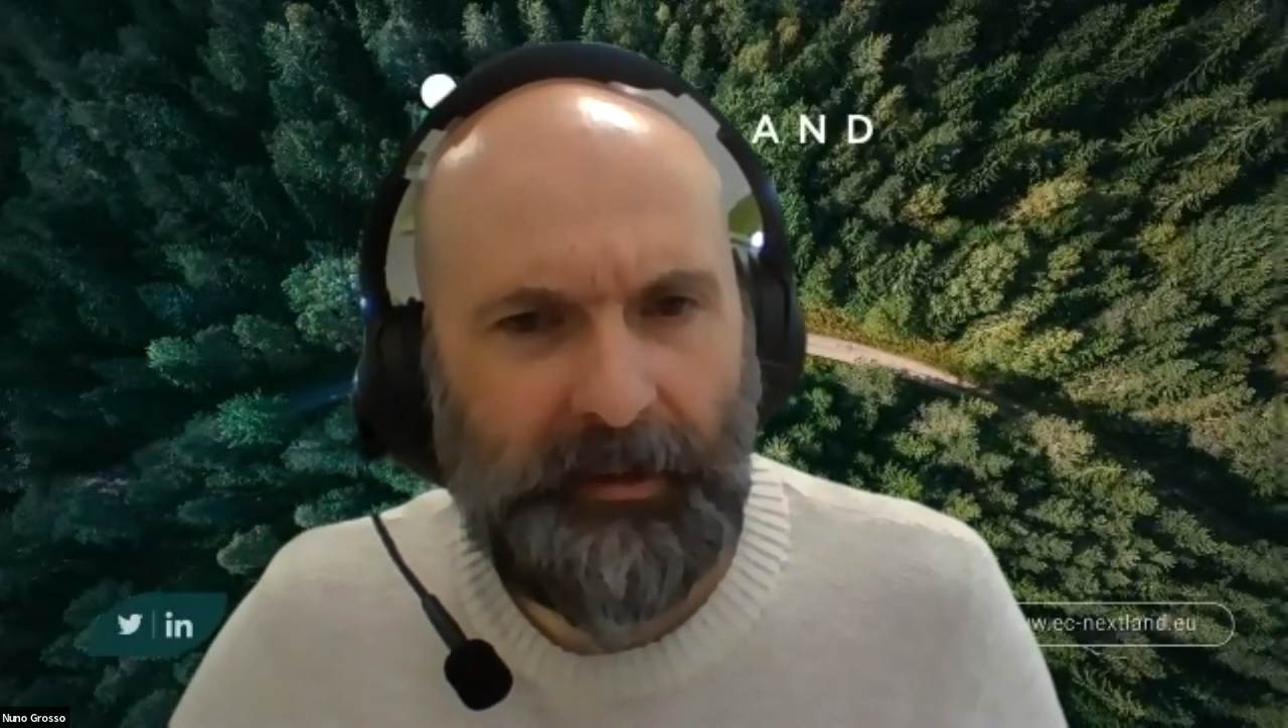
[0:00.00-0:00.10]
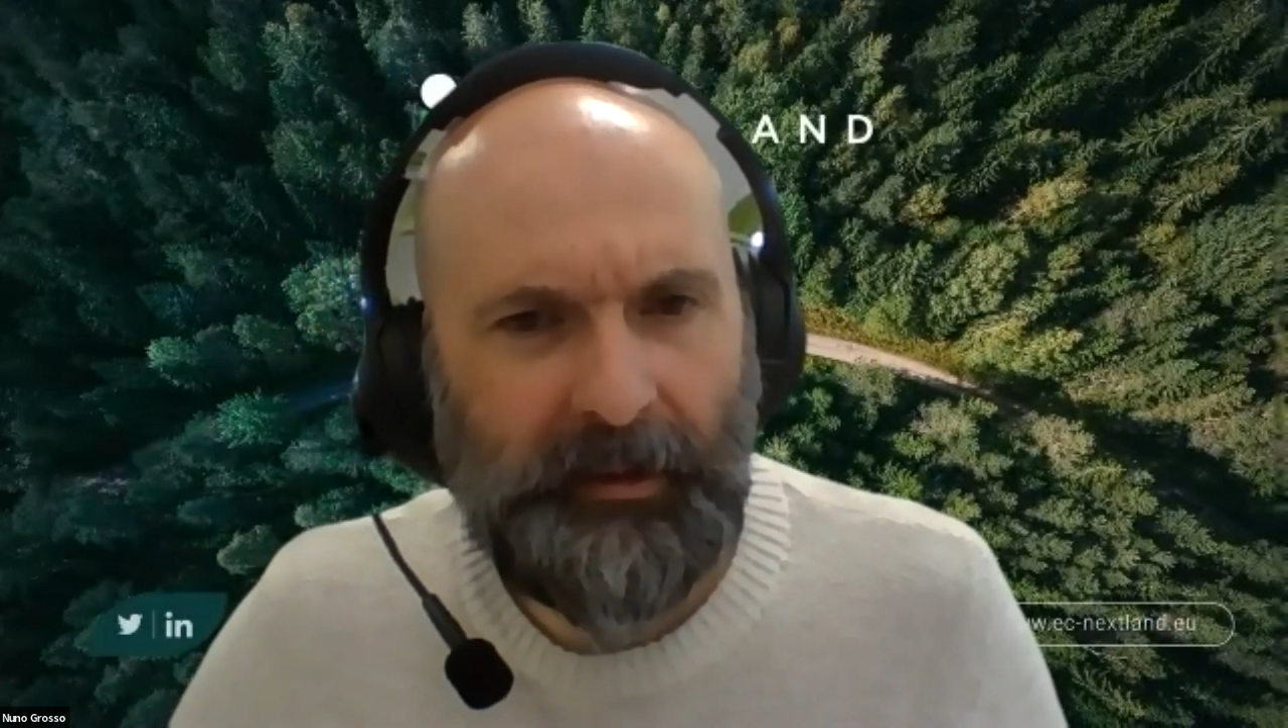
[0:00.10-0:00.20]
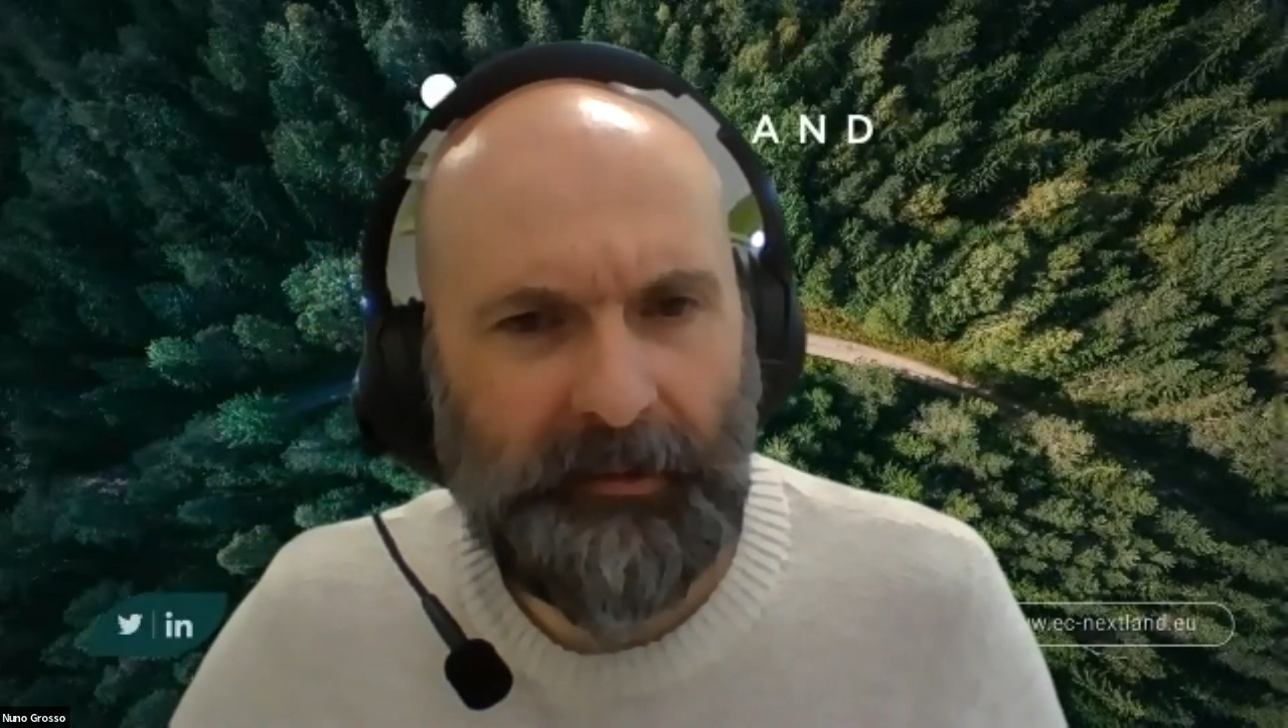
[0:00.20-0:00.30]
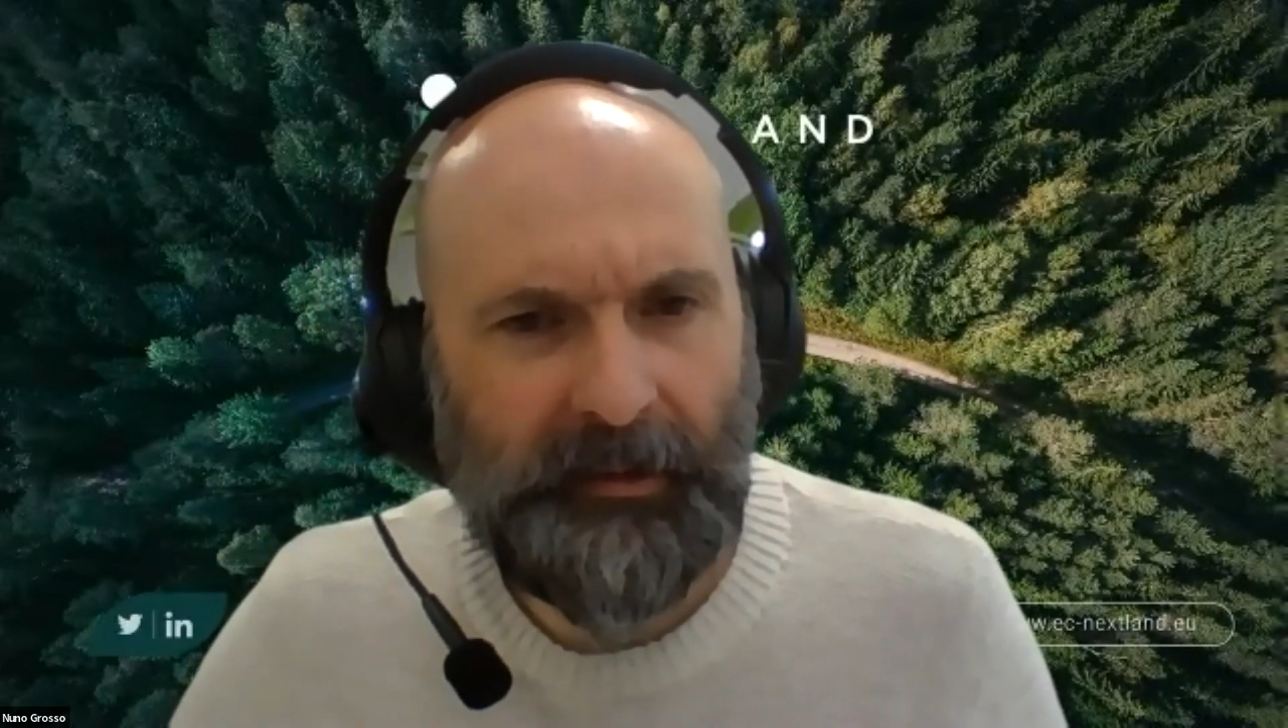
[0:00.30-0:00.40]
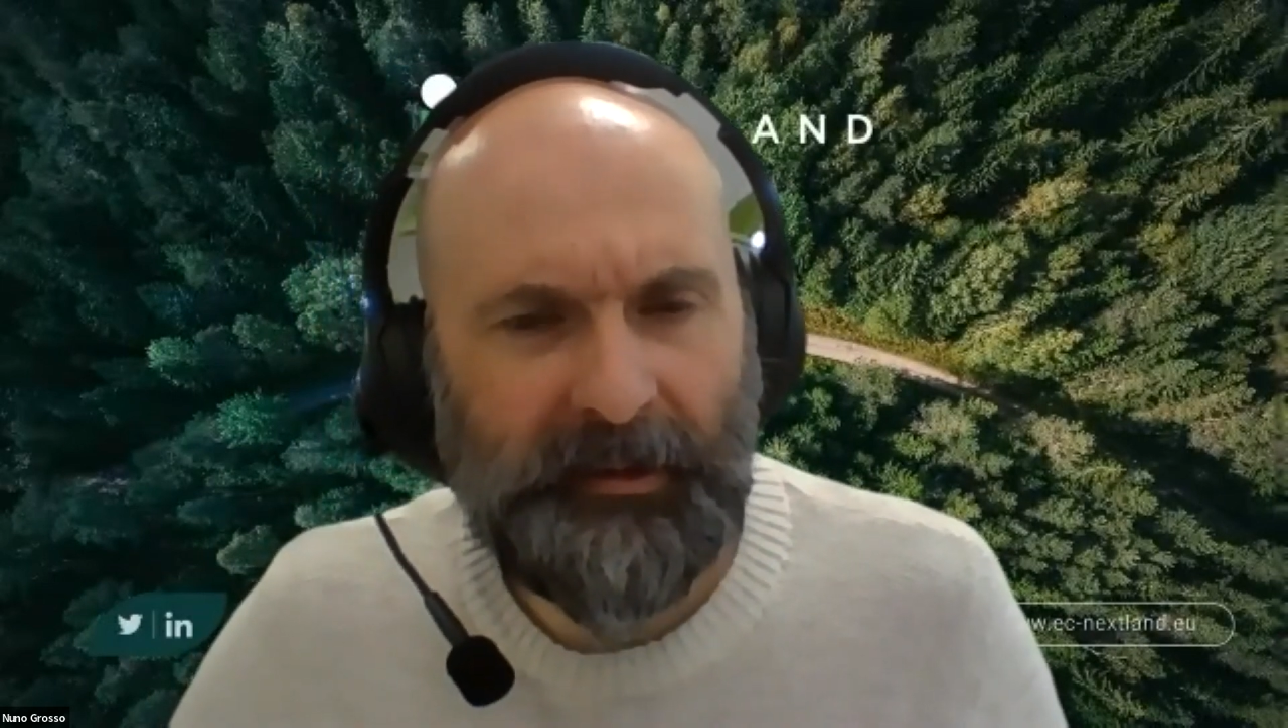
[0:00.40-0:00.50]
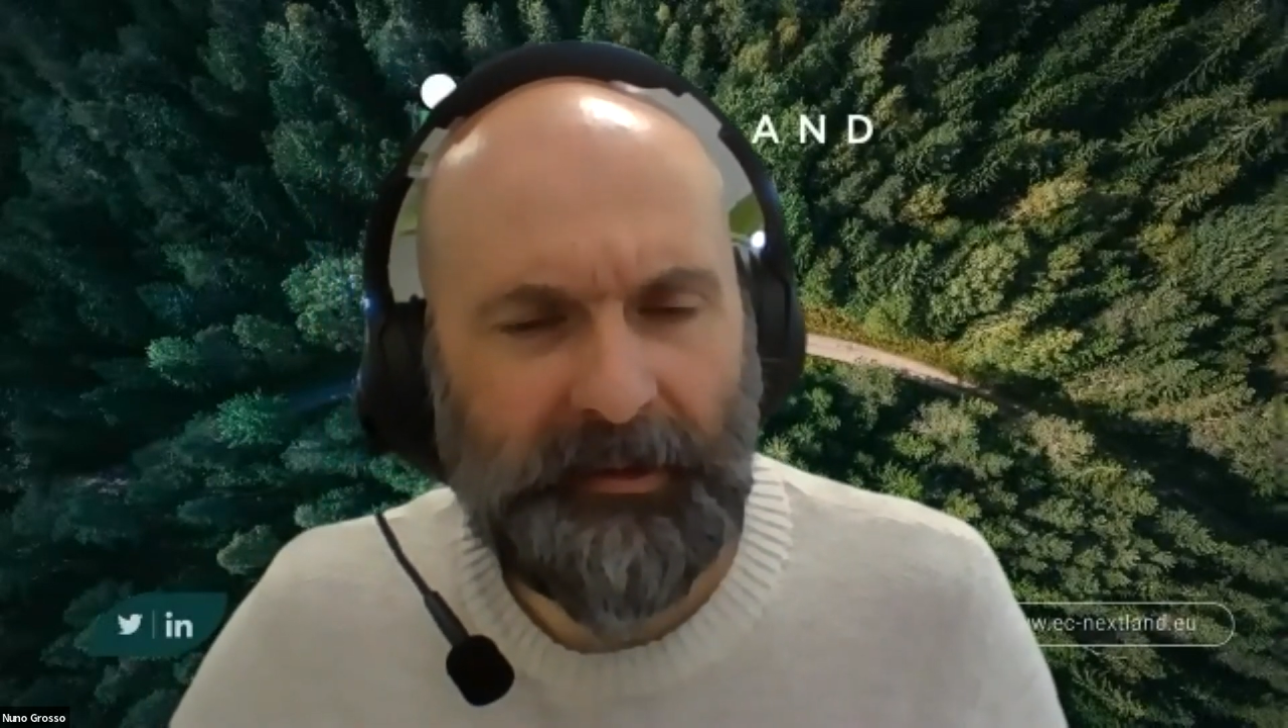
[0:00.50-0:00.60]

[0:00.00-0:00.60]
the online